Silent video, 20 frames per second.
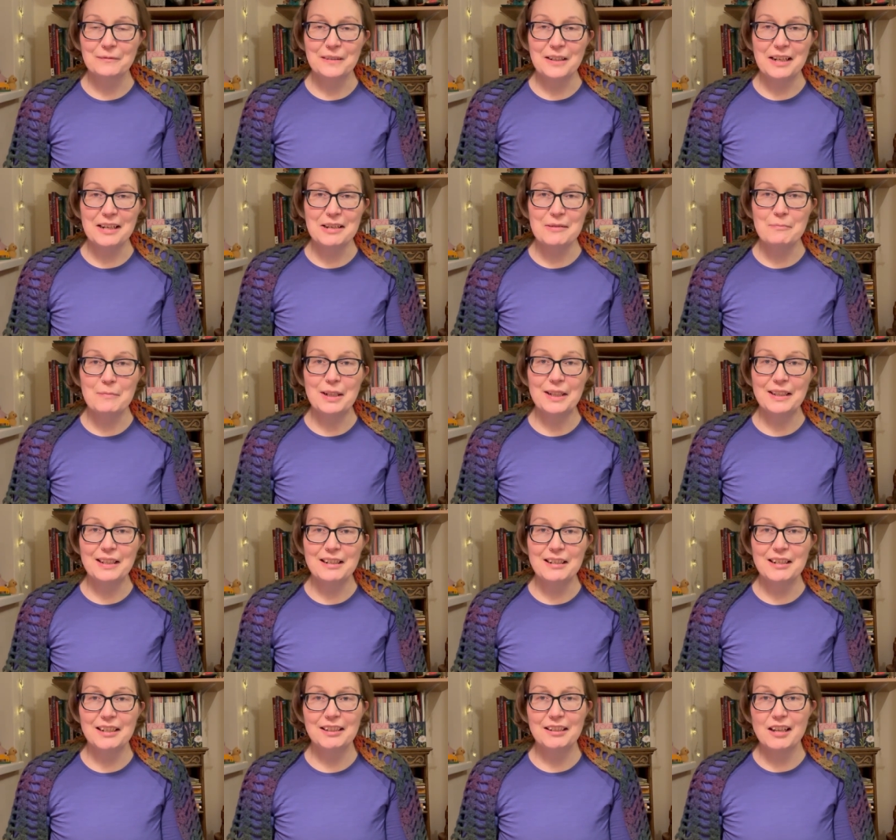I am
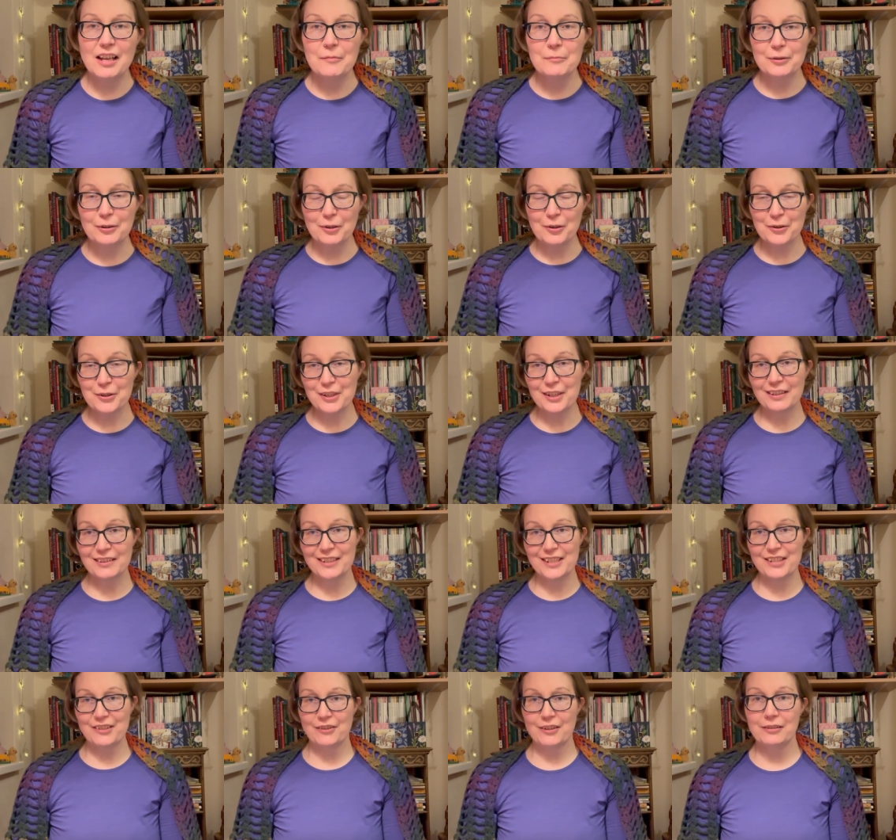Minna and I am your host on
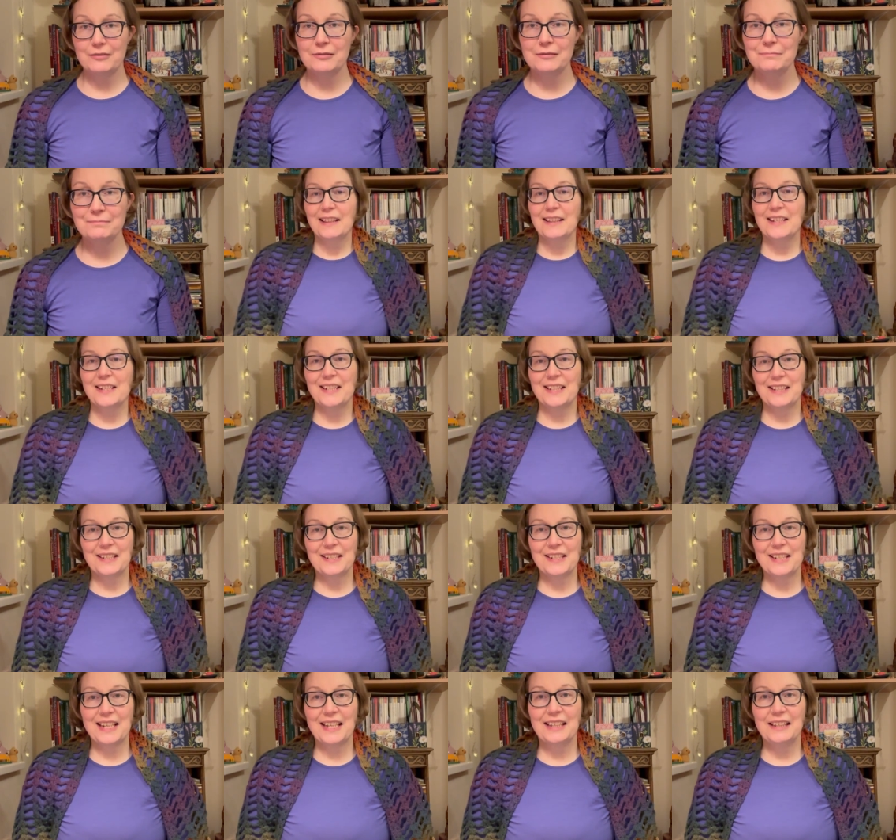this channel. This
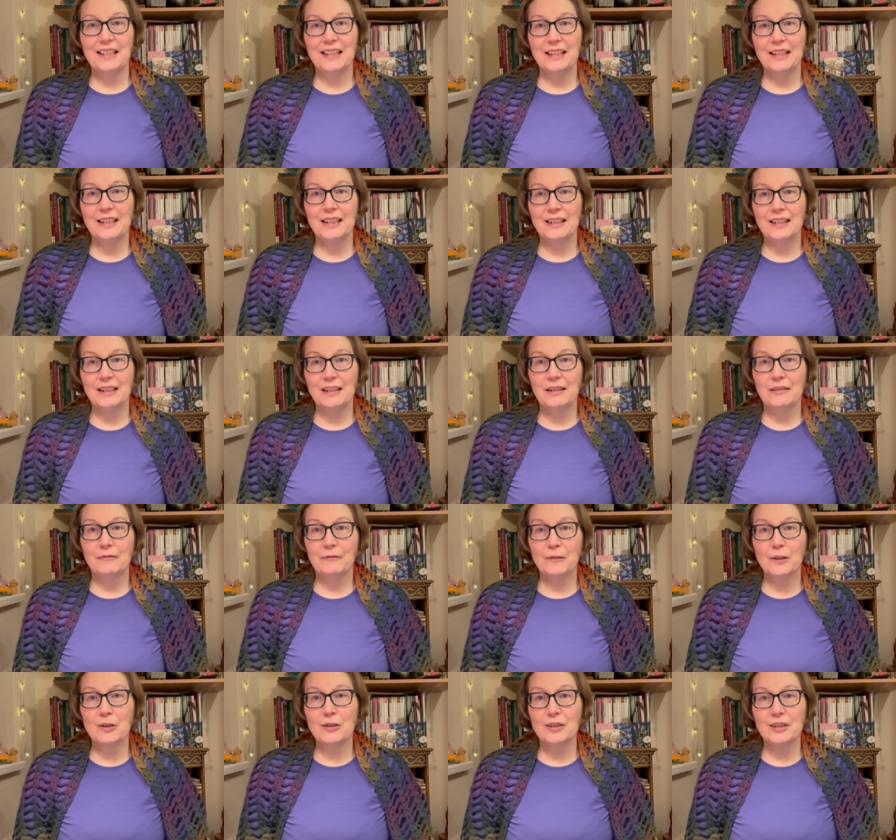is a knitting
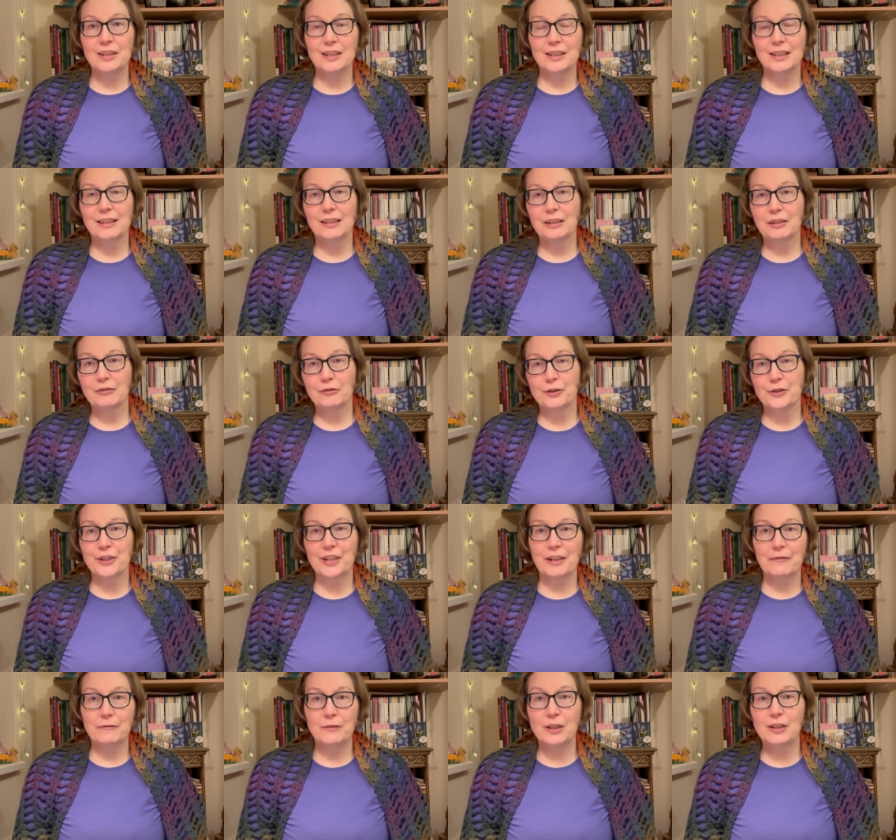vlog,
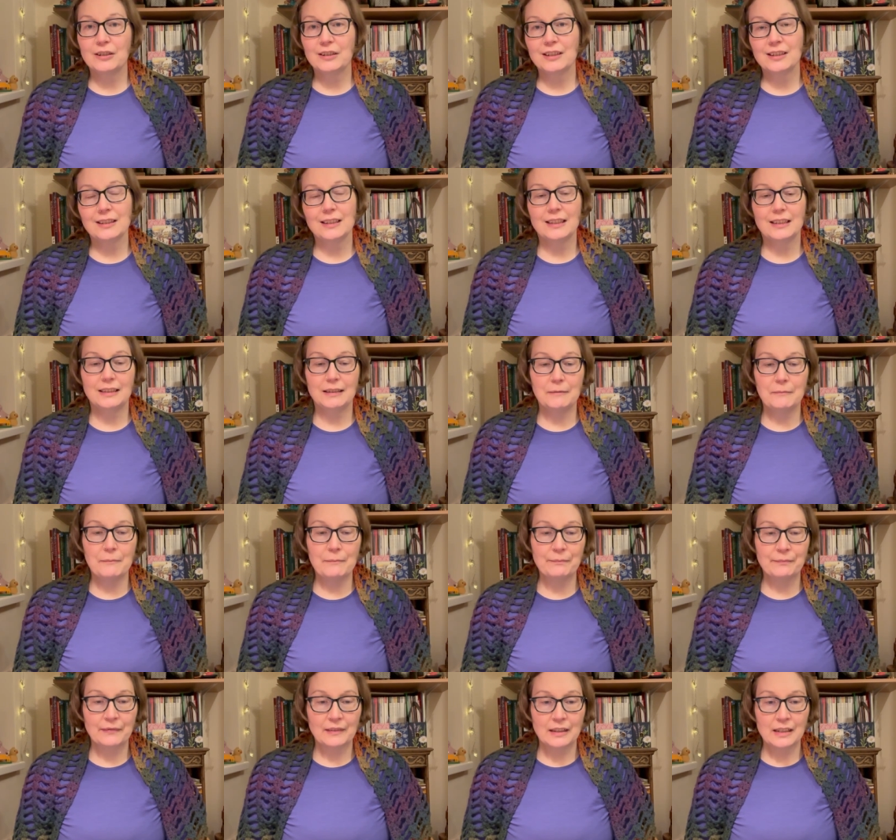crochet vlog,
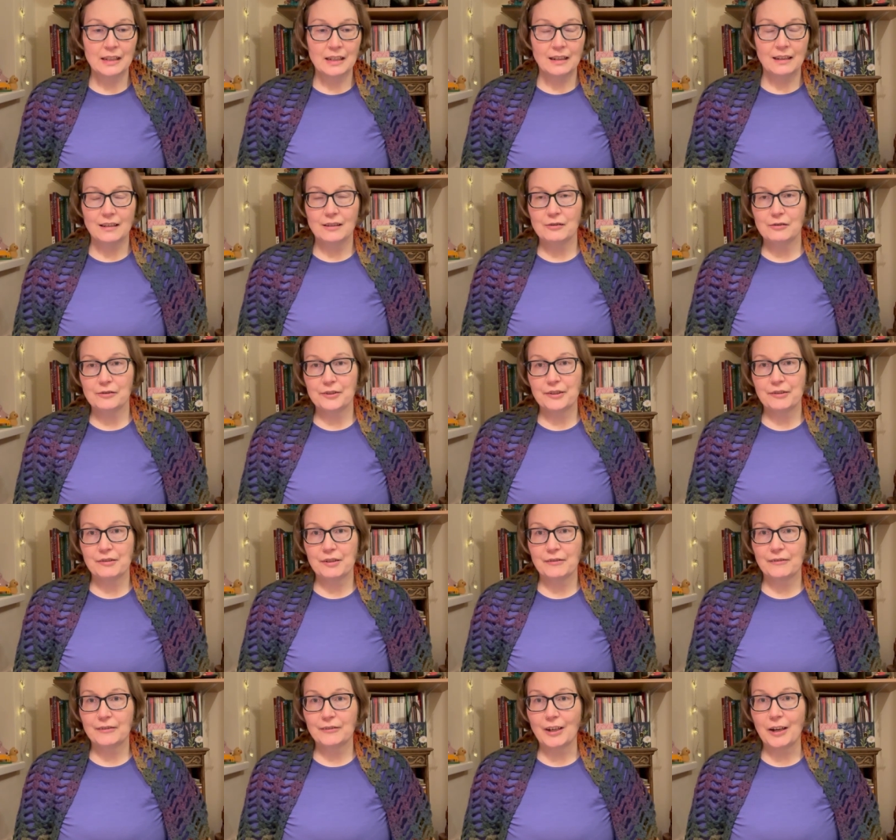also it's
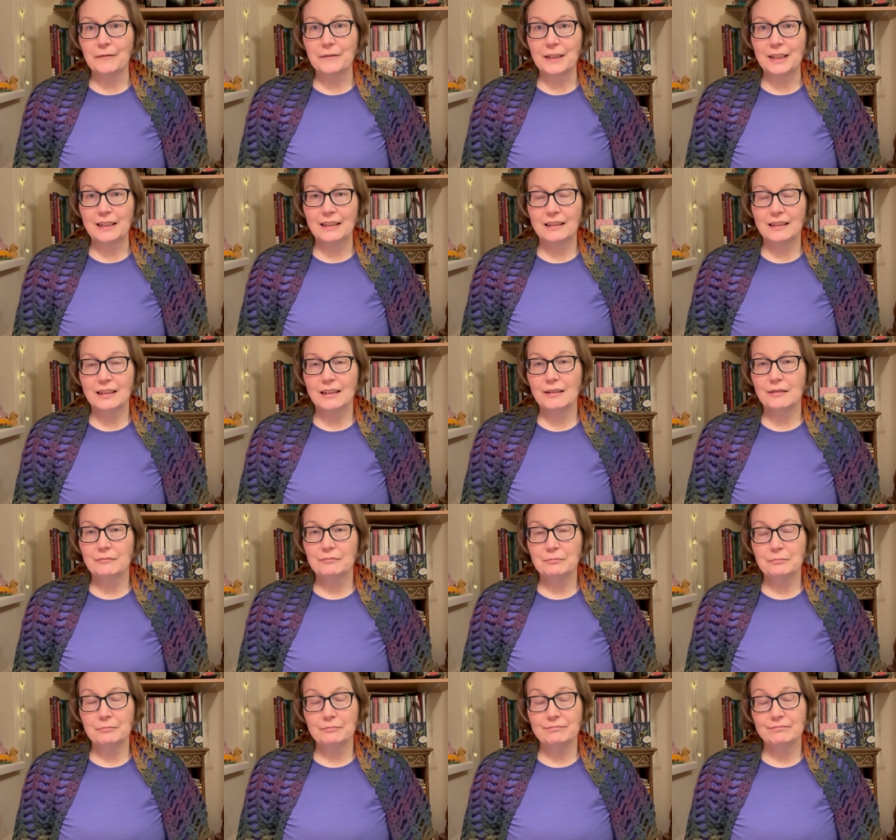a crafting,
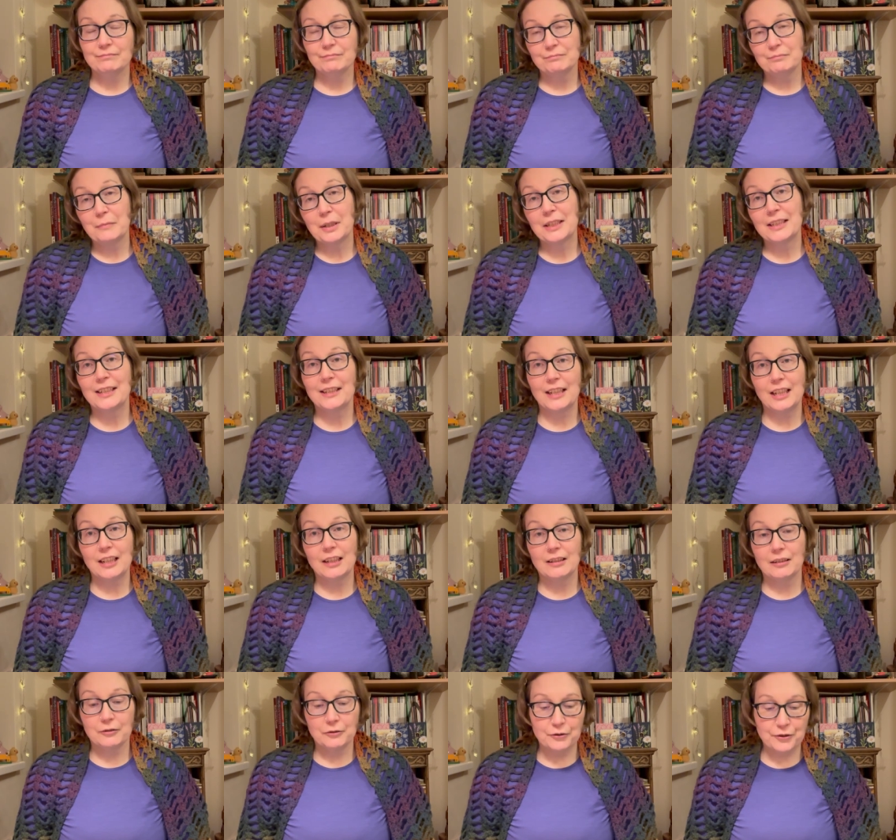mainly knitting
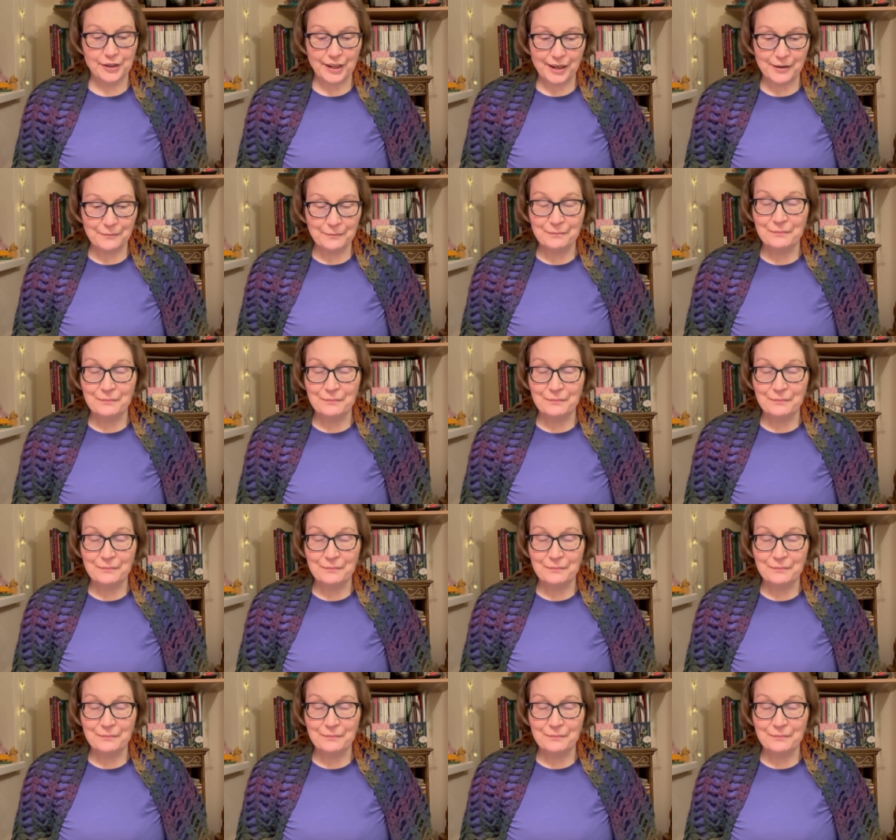and crochet.